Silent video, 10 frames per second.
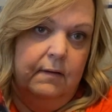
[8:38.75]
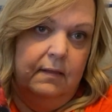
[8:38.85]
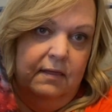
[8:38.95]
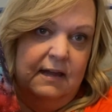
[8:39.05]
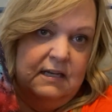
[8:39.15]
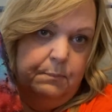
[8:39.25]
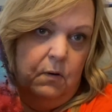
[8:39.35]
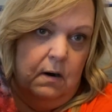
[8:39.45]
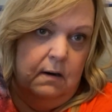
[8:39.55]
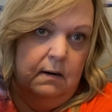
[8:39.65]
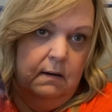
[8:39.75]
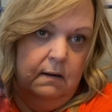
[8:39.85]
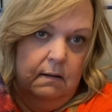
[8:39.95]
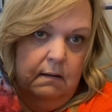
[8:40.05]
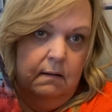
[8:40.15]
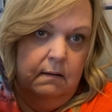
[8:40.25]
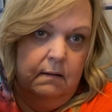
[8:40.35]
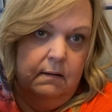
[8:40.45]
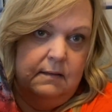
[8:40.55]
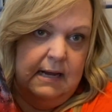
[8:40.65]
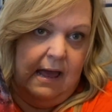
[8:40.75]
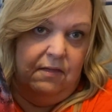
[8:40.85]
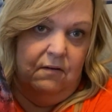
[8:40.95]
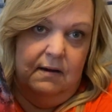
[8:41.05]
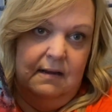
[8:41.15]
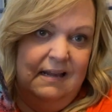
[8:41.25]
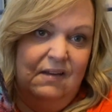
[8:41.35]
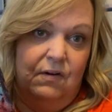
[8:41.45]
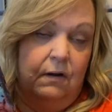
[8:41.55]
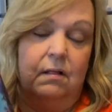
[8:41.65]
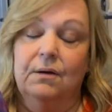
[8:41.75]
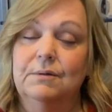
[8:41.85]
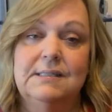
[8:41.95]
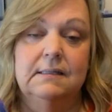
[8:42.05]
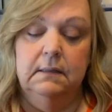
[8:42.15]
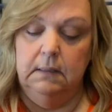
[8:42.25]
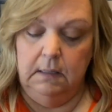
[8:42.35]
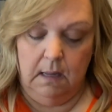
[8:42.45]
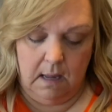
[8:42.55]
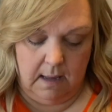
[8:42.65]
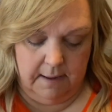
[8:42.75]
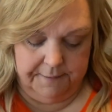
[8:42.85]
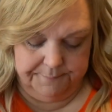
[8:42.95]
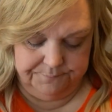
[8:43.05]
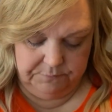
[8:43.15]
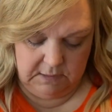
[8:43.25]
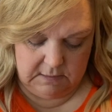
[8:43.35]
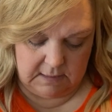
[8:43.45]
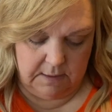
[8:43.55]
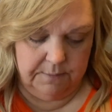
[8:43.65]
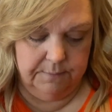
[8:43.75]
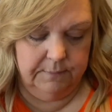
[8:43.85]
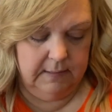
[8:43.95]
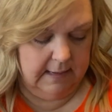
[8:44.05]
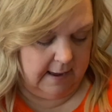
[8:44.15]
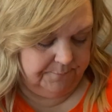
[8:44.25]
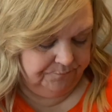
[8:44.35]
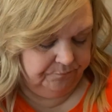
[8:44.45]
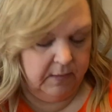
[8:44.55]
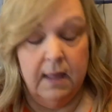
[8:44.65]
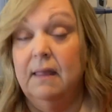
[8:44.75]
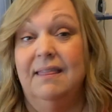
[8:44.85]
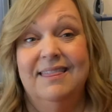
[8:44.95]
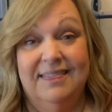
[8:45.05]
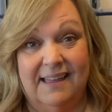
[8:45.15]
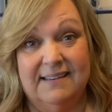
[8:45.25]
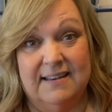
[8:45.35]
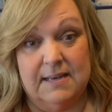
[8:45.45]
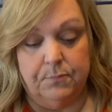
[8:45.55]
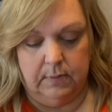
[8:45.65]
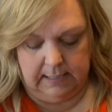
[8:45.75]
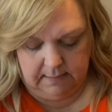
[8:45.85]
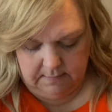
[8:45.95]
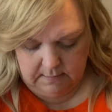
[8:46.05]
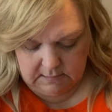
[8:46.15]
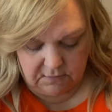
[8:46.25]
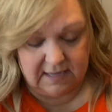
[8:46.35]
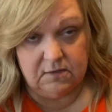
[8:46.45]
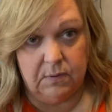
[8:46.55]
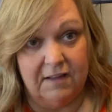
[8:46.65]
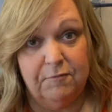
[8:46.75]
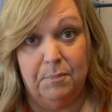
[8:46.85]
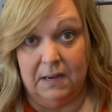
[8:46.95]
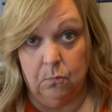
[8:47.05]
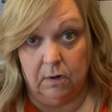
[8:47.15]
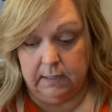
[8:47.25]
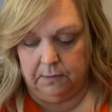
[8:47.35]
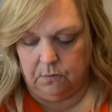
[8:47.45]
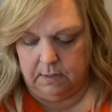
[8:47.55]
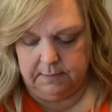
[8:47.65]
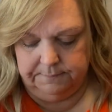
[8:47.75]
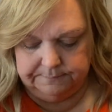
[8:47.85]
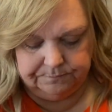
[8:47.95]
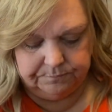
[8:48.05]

this part together, even close. So yeah, that's disappointing. So that's what I've been working on.